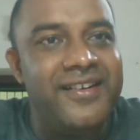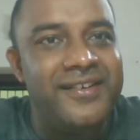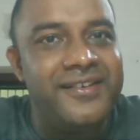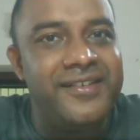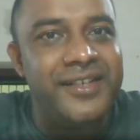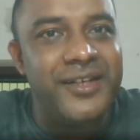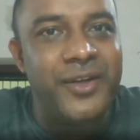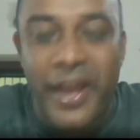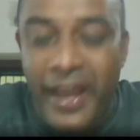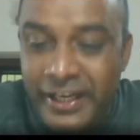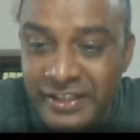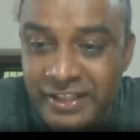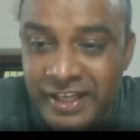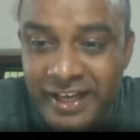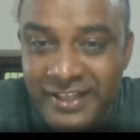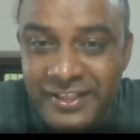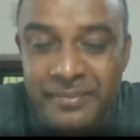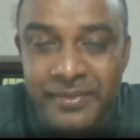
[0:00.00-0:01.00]

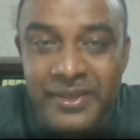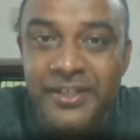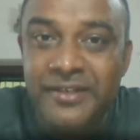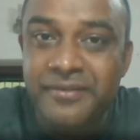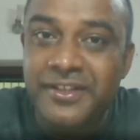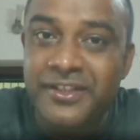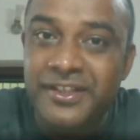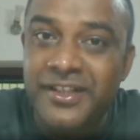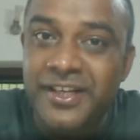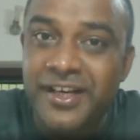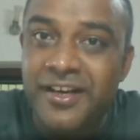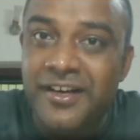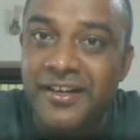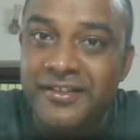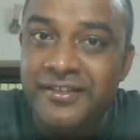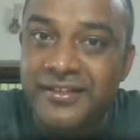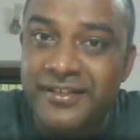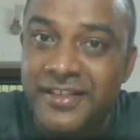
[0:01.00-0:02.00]
engagement with
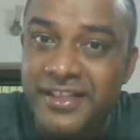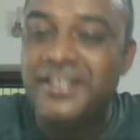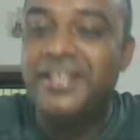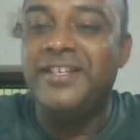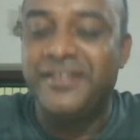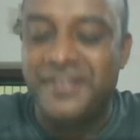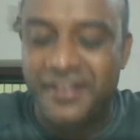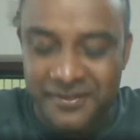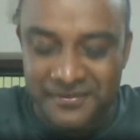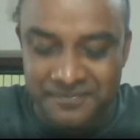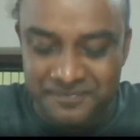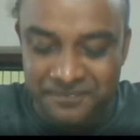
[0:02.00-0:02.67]
the citizen?